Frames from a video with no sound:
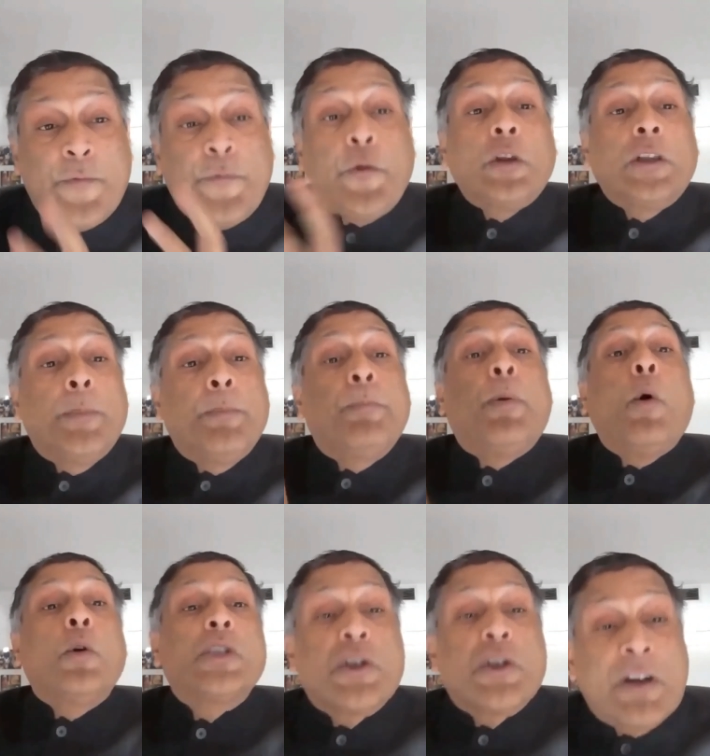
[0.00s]
for the
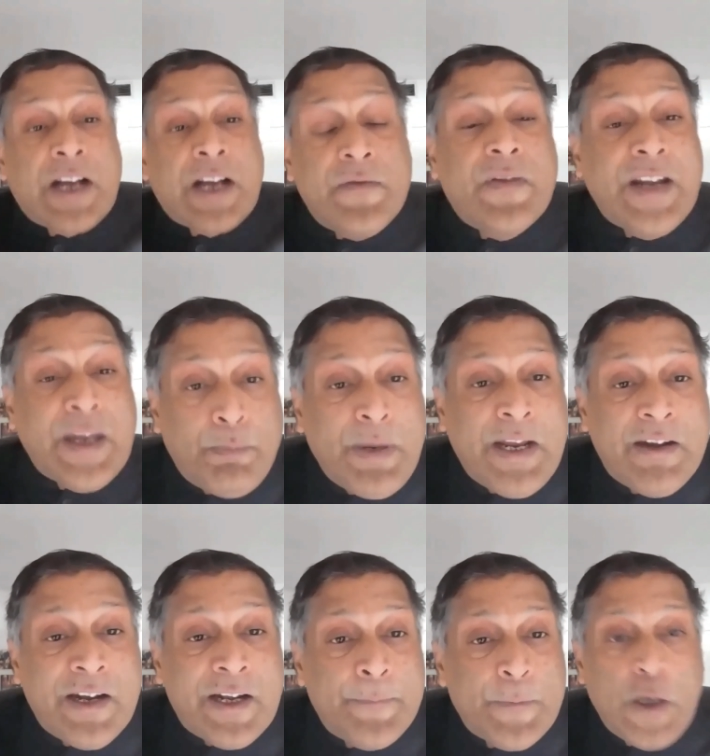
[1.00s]
post-recovery
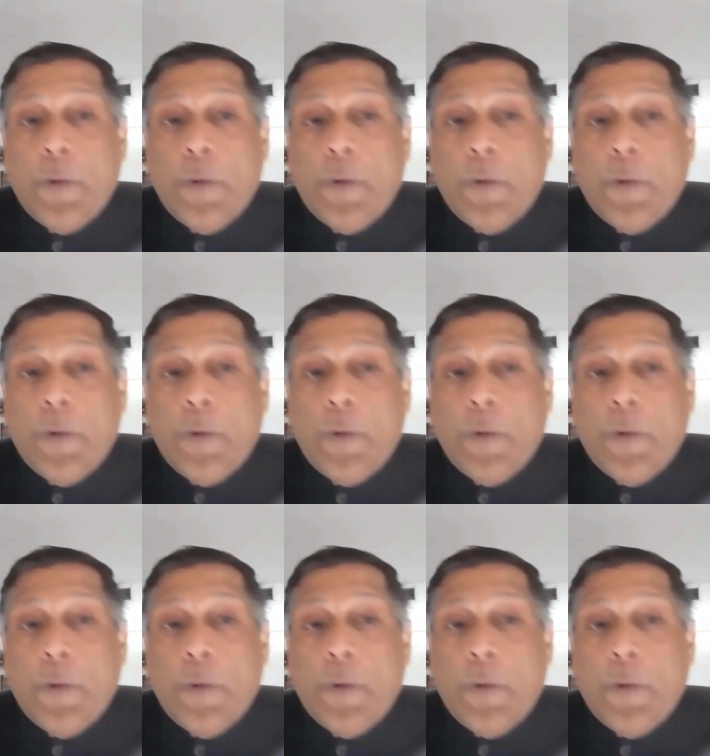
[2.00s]
period,